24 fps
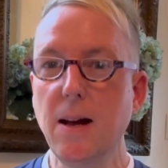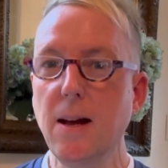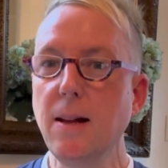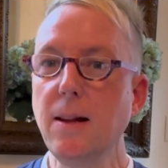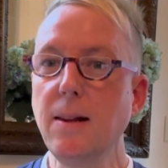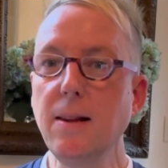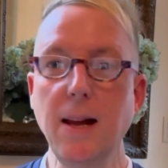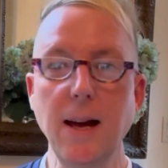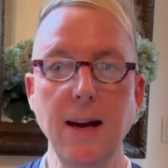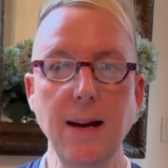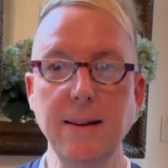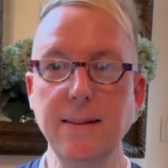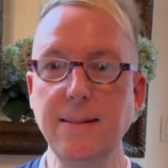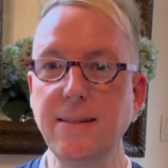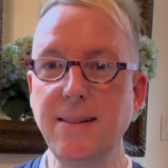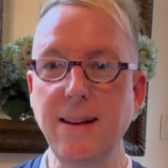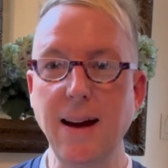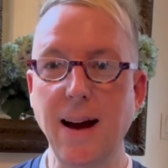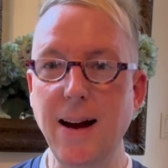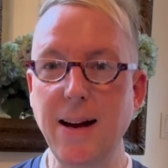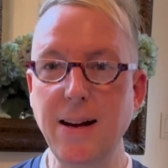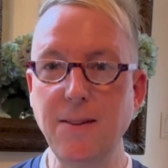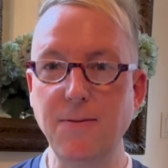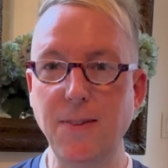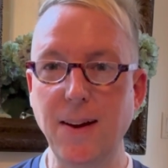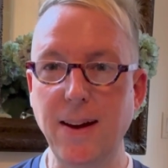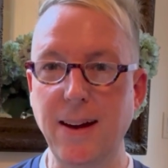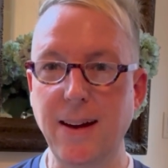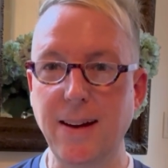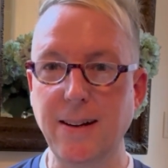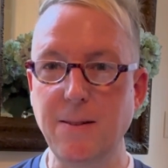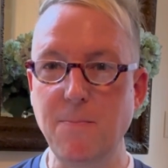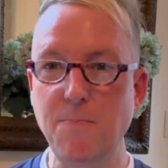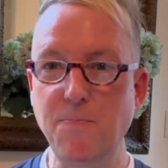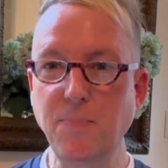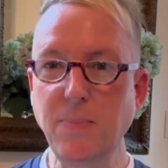Let's dive
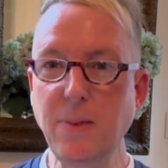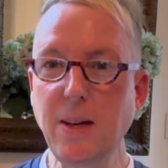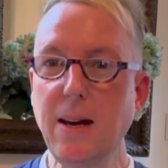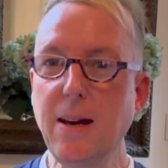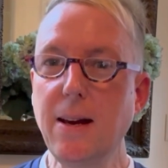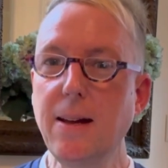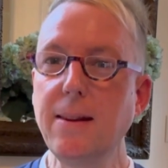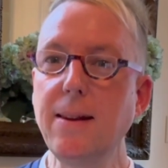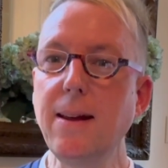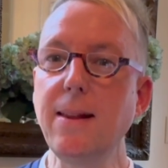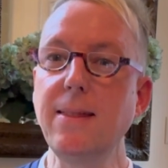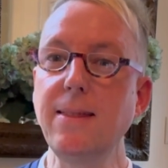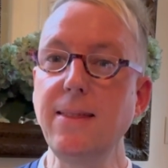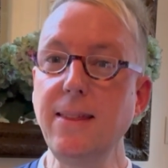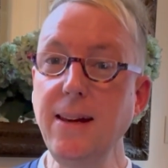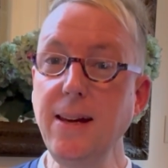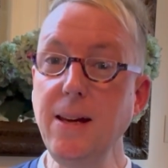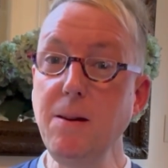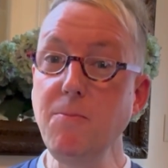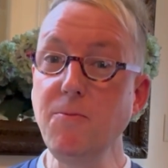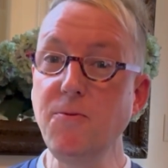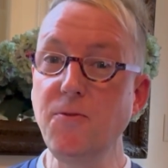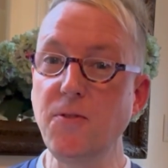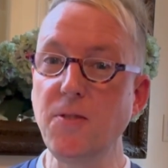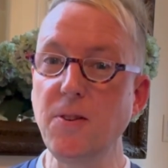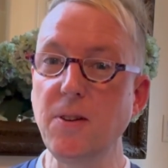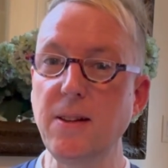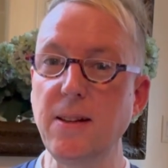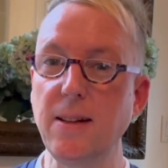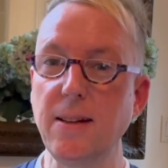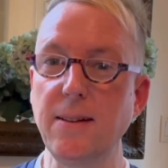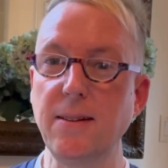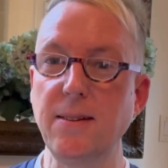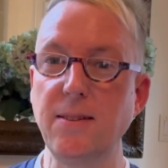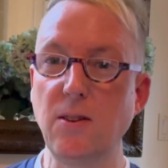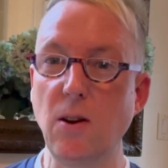in. The theme for
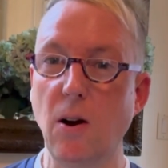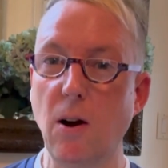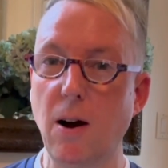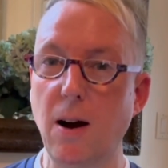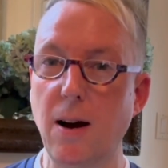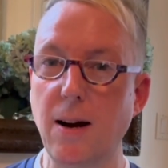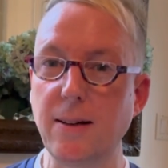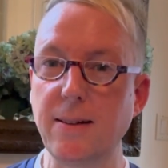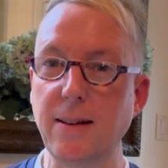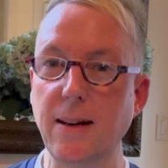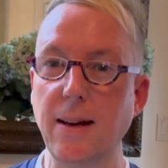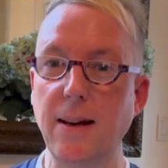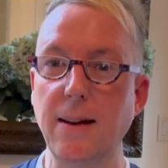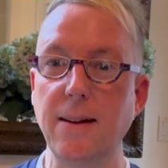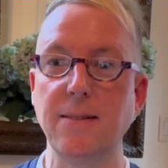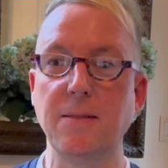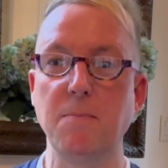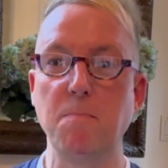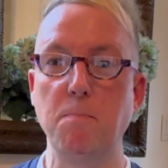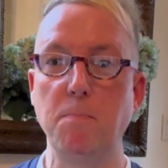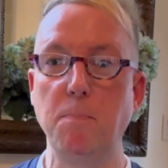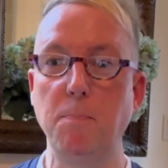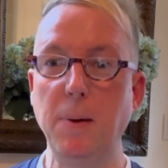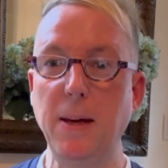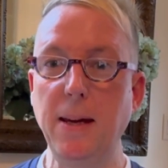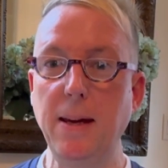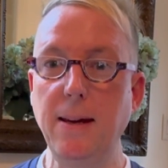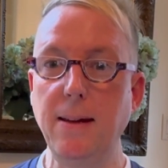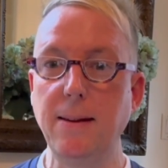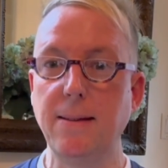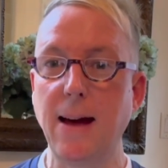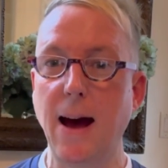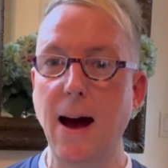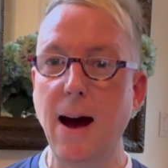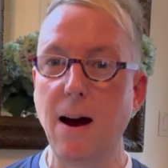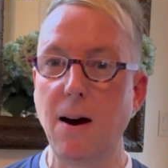this talk is Be
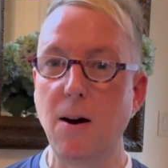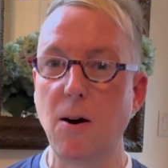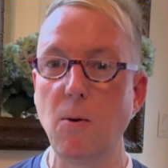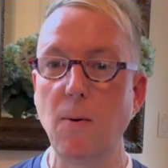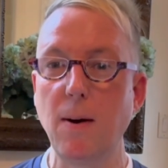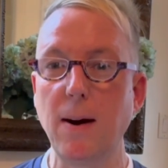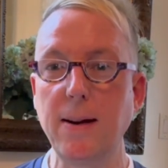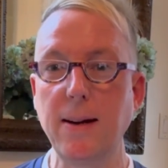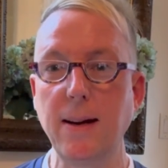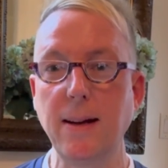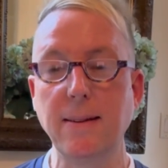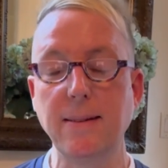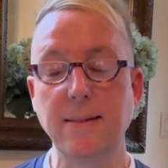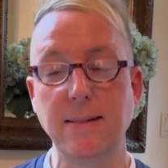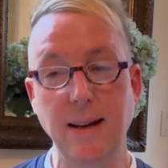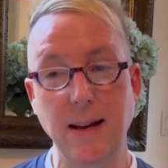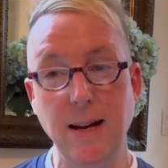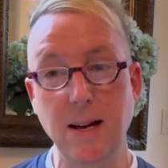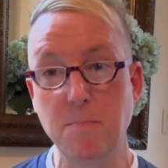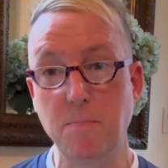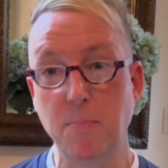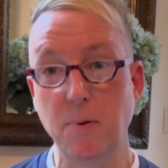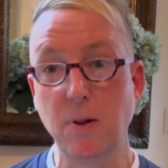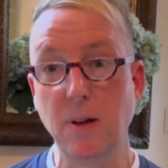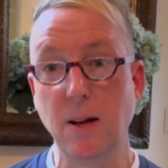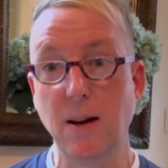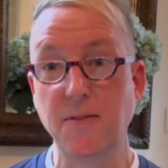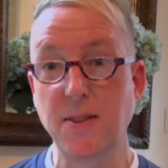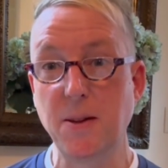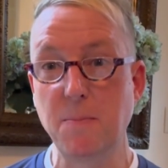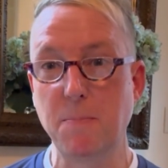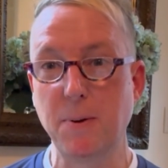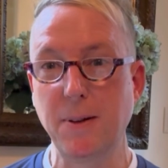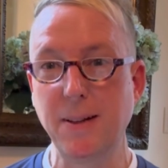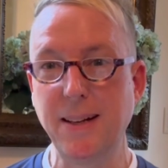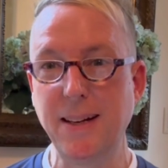Thou an Example of
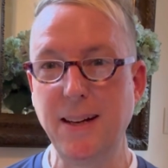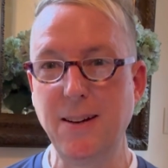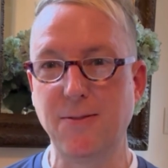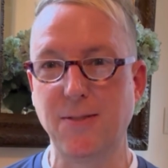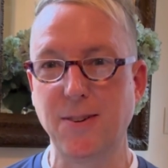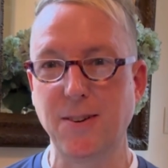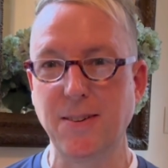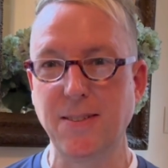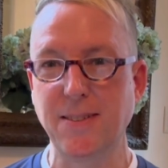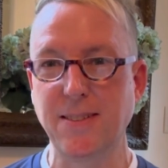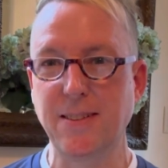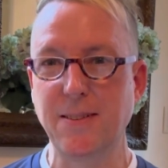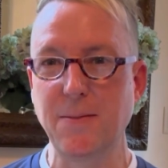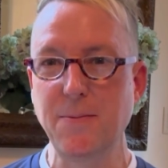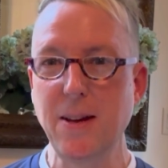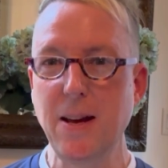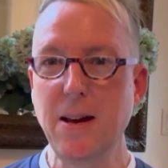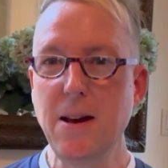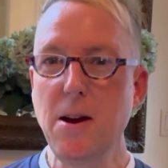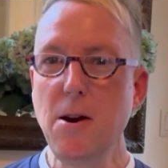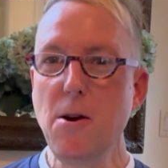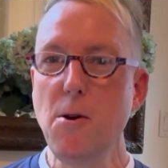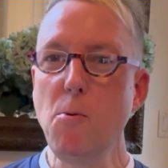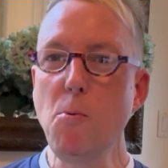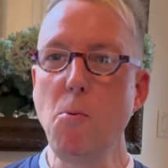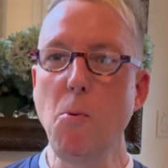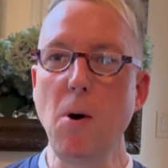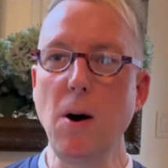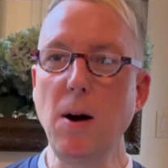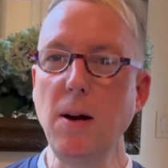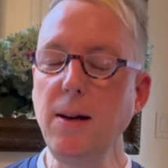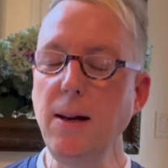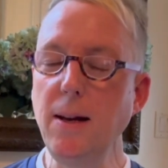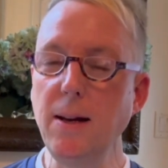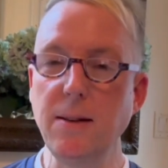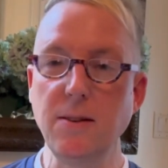the Believers,
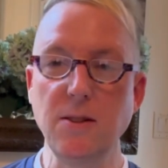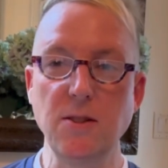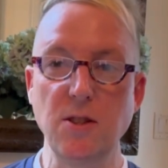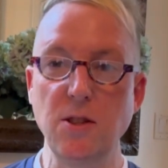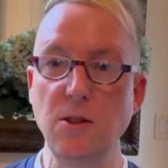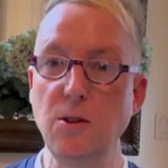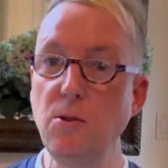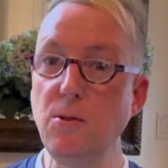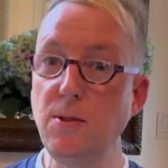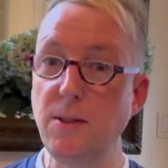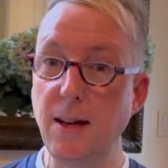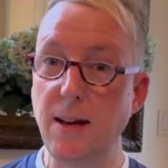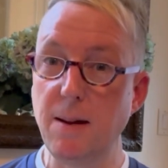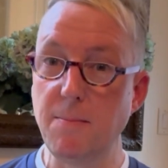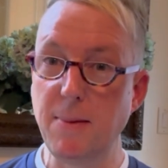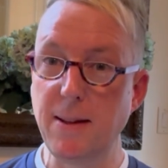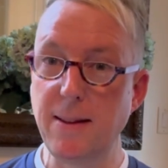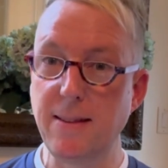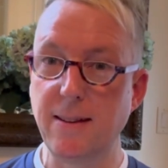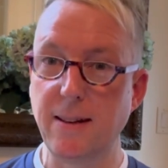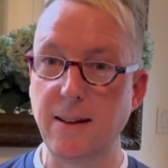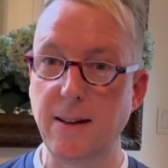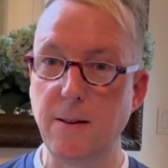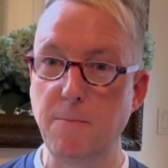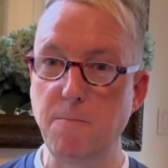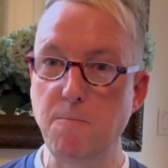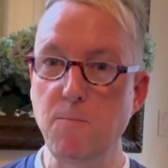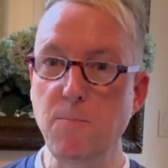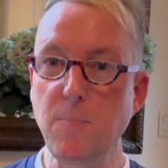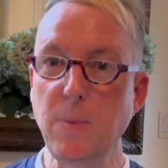one and two Timothy.